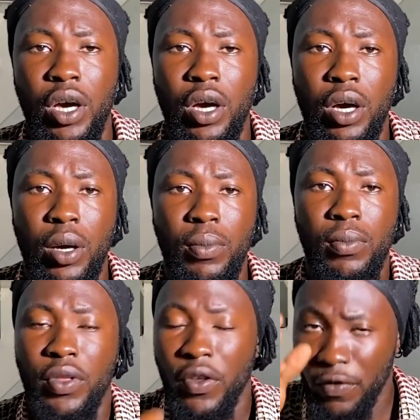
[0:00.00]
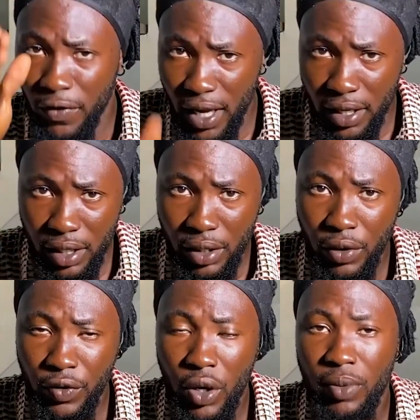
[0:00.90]
the father
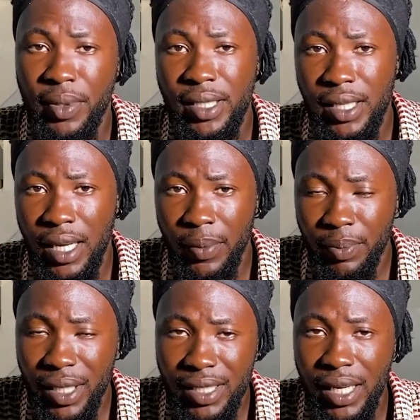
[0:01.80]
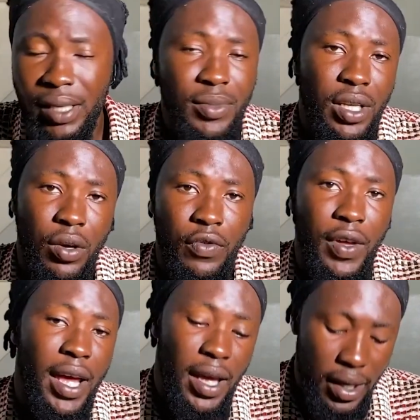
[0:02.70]
of young Peter, Peter himself,
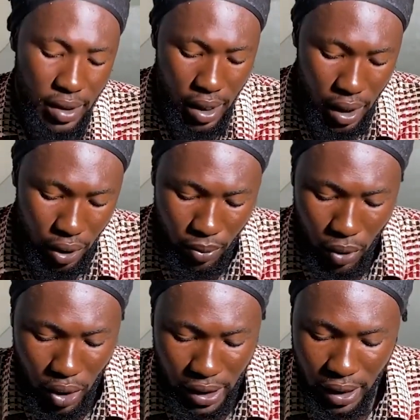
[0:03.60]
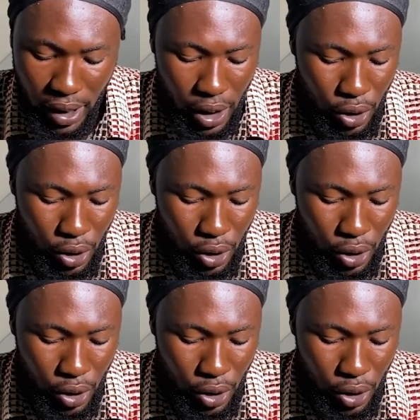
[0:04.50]
and the mother.